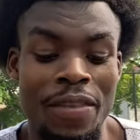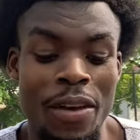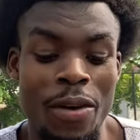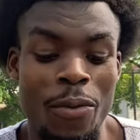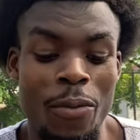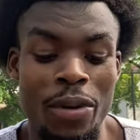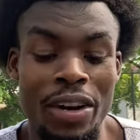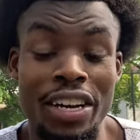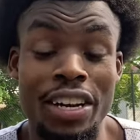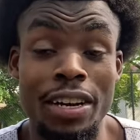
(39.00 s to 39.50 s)

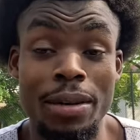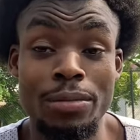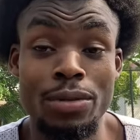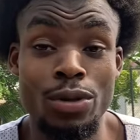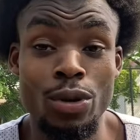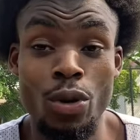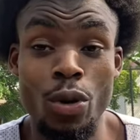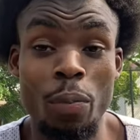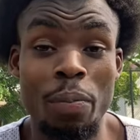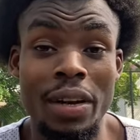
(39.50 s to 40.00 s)
When it comes to
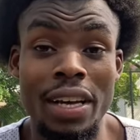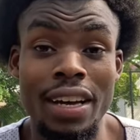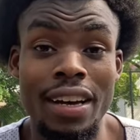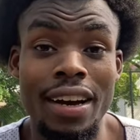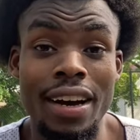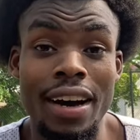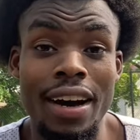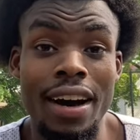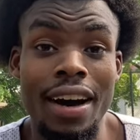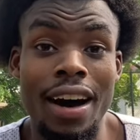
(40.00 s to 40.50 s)
hooping,
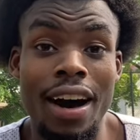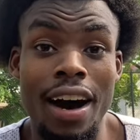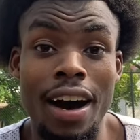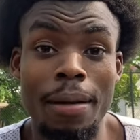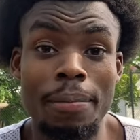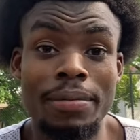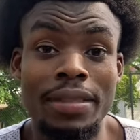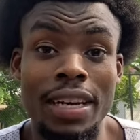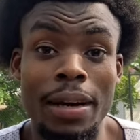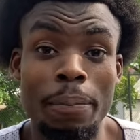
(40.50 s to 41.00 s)
up
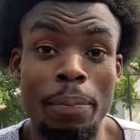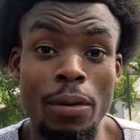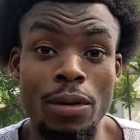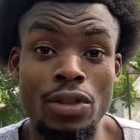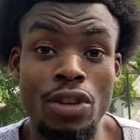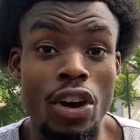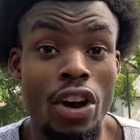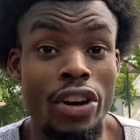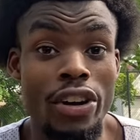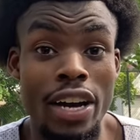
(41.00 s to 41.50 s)
tempos
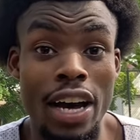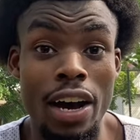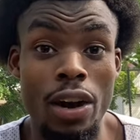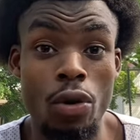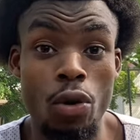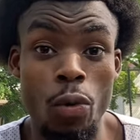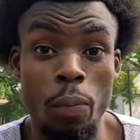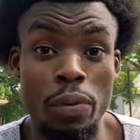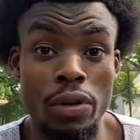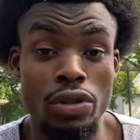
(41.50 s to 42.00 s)
are not
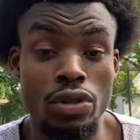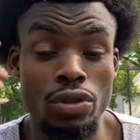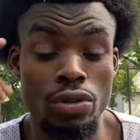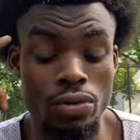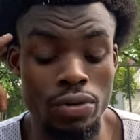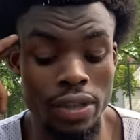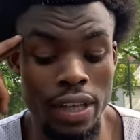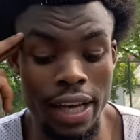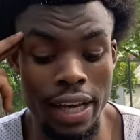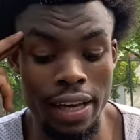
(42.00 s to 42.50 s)
hooping
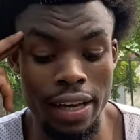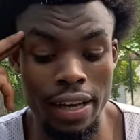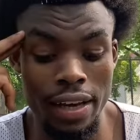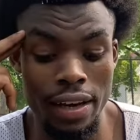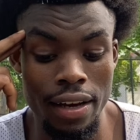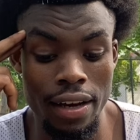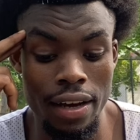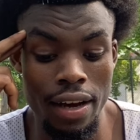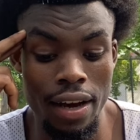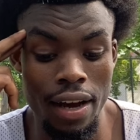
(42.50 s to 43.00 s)
shoes.
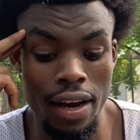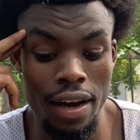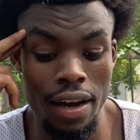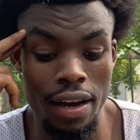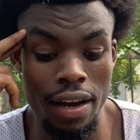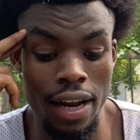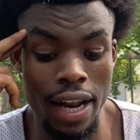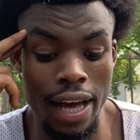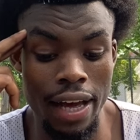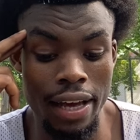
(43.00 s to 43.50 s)

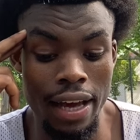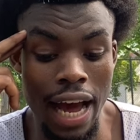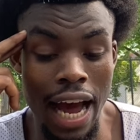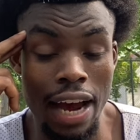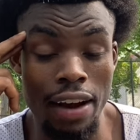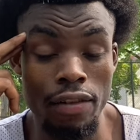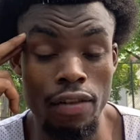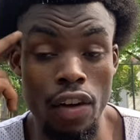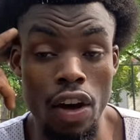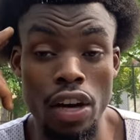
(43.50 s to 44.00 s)
Like I
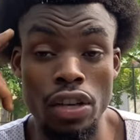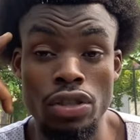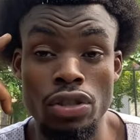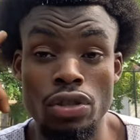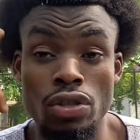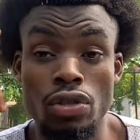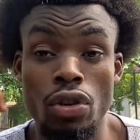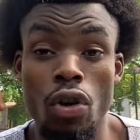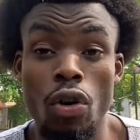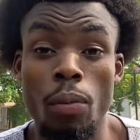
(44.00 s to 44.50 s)
lost
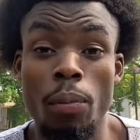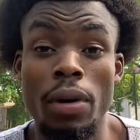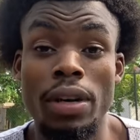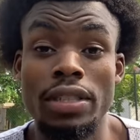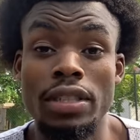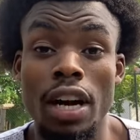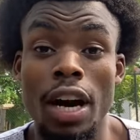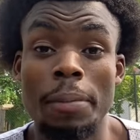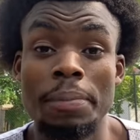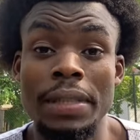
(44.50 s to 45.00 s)
so much
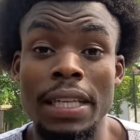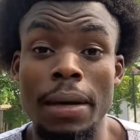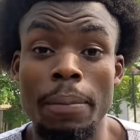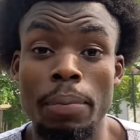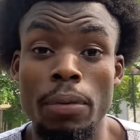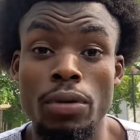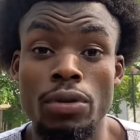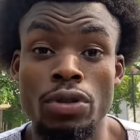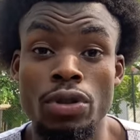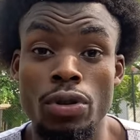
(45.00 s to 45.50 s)
up
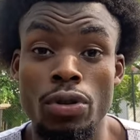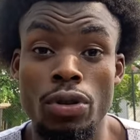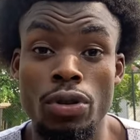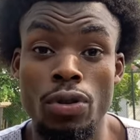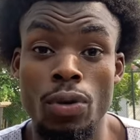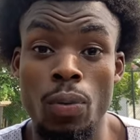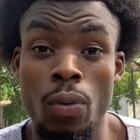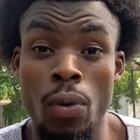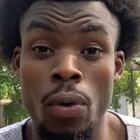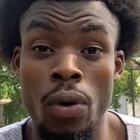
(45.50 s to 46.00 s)
tempos during the
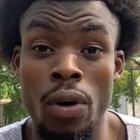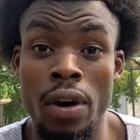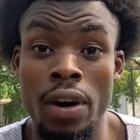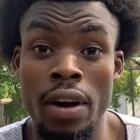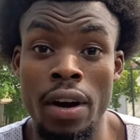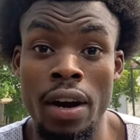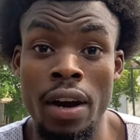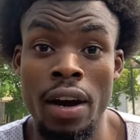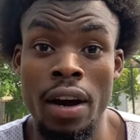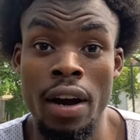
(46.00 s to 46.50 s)
war
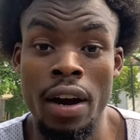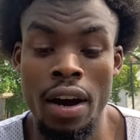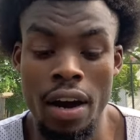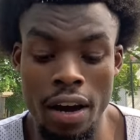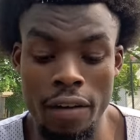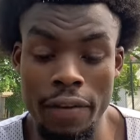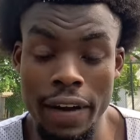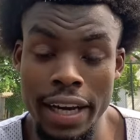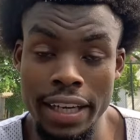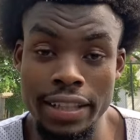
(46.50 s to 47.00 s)

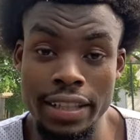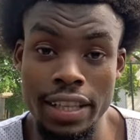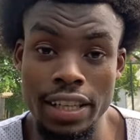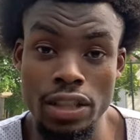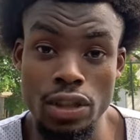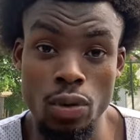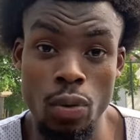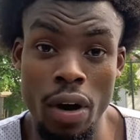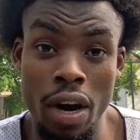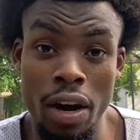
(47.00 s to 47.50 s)
of
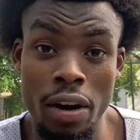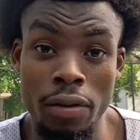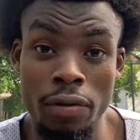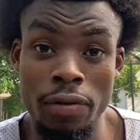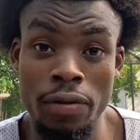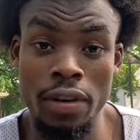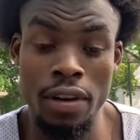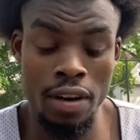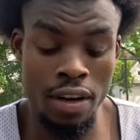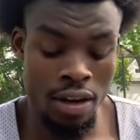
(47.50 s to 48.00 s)
1812,
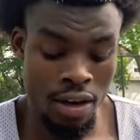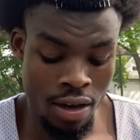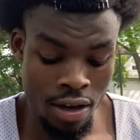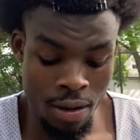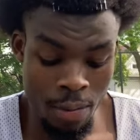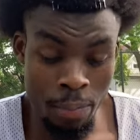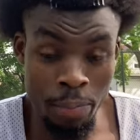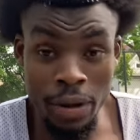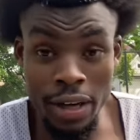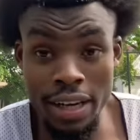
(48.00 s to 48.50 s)

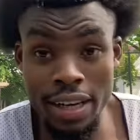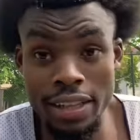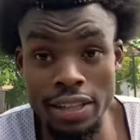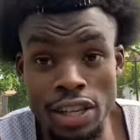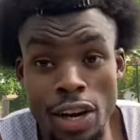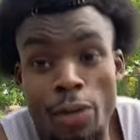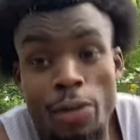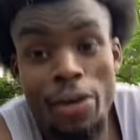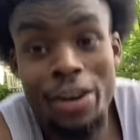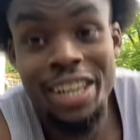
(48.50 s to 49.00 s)
but
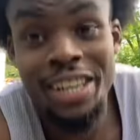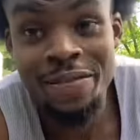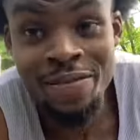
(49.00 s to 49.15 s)
don't worry,